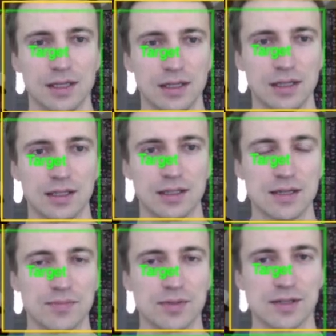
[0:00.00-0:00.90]
a
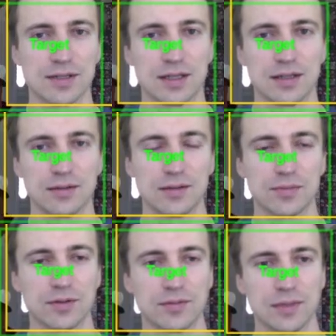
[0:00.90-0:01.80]
10%
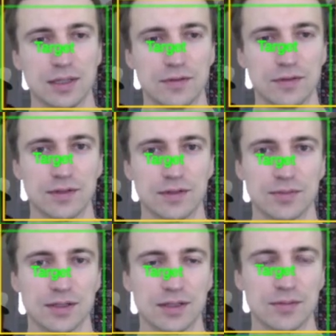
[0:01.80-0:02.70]
improvement,
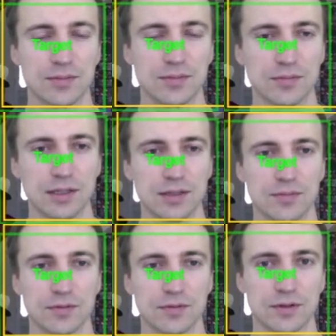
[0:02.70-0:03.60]
15% improvement in
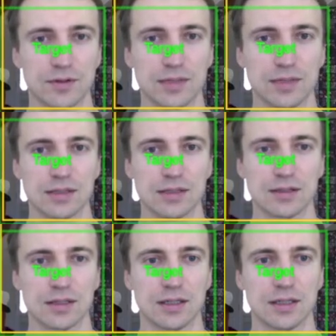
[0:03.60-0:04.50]
performance.
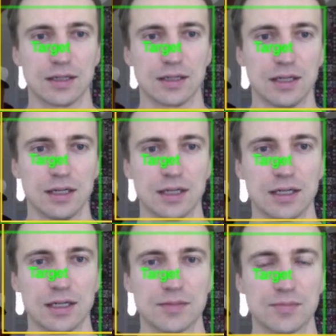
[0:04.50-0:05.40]

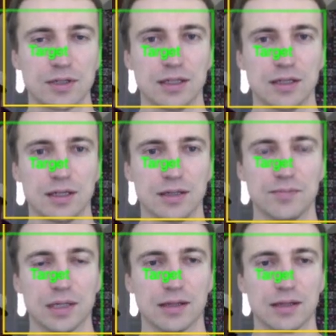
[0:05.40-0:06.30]
It's pretty good,
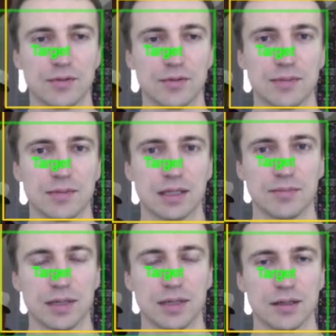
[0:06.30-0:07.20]
but I think we can make it
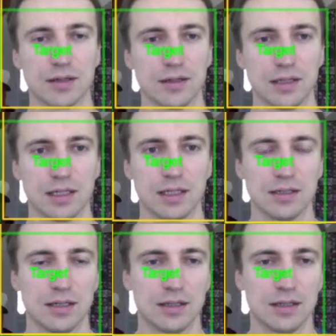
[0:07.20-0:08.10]
better. And
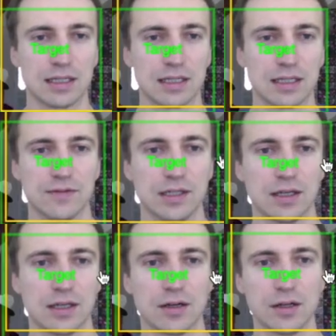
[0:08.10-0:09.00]
in the next
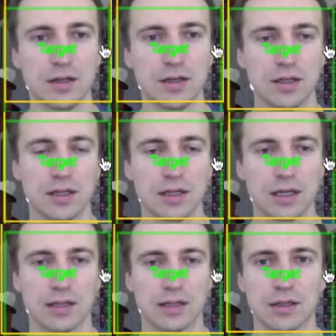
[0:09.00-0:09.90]
video, I
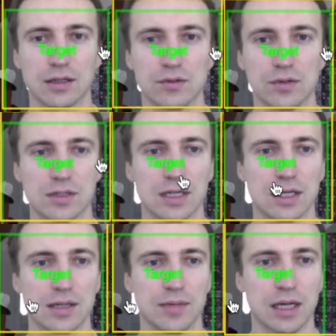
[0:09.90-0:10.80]
think we'll talk
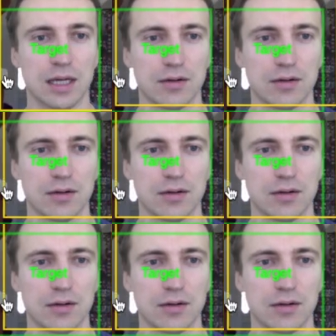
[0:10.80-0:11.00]
about